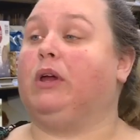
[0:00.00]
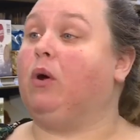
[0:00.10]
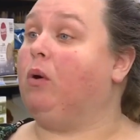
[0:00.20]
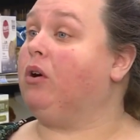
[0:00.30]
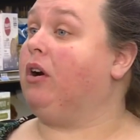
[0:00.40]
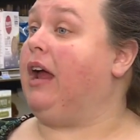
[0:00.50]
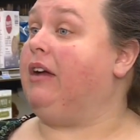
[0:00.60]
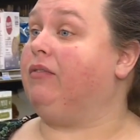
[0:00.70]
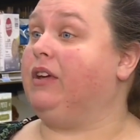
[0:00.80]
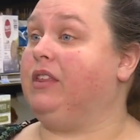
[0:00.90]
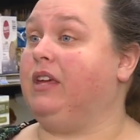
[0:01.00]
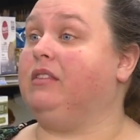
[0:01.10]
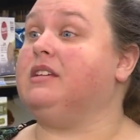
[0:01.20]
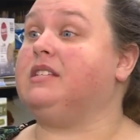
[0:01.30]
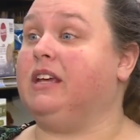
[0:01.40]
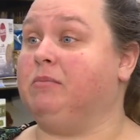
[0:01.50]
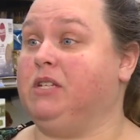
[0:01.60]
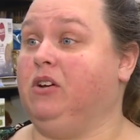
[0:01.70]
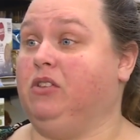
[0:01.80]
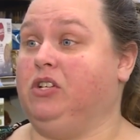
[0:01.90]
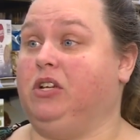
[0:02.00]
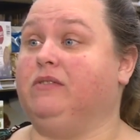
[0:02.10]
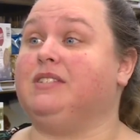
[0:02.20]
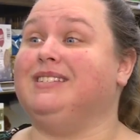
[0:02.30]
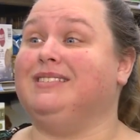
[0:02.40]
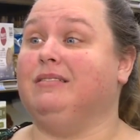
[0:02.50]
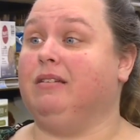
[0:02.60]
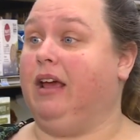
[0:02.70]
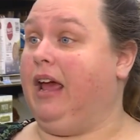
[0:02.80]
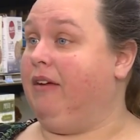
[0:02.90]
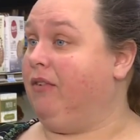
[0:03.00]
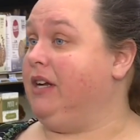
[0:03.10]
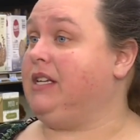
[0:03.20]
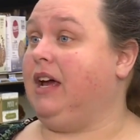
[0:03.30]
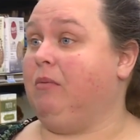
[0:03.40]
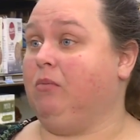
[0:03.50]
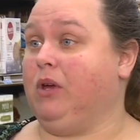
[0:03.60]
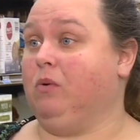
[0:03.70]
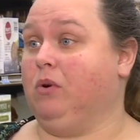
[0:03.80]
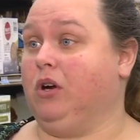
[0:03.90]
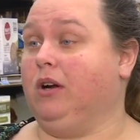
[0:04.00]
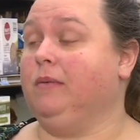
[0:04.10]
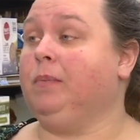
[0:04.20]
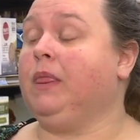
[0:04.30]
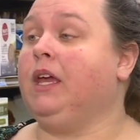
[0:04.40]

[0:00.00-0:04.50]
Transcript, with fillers: We order everything that's empty on the shelves every time we order.